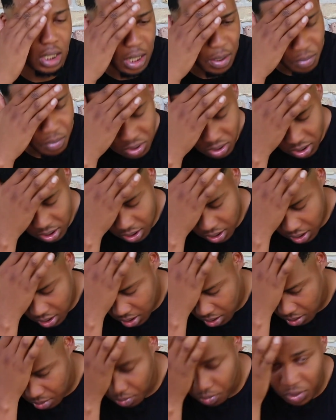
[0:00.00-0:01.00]
I be
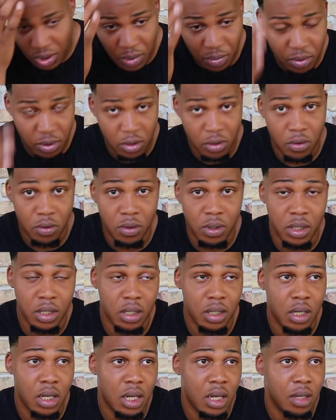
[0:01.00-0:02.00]
seeing people doing it
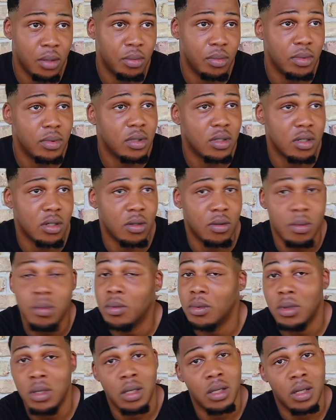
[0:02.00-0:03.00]
now, so
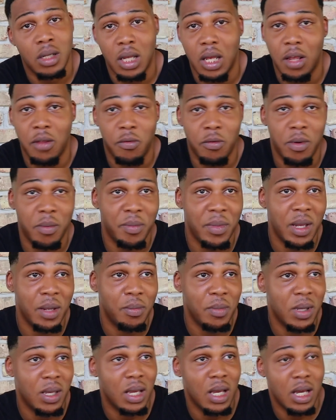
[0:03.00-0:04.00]
that's what make
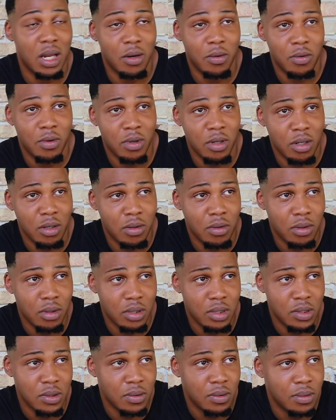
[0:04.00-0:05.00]
me kind of want to do it too.